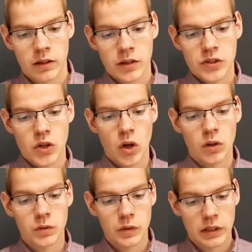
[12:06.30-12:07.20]

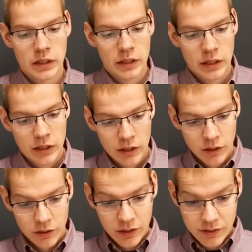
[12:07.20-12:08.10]
Solve
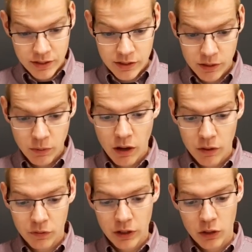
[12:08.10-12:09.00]
this system
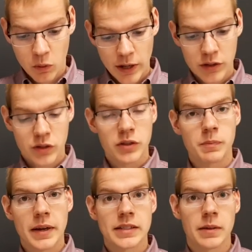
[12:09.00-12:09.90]
of equations by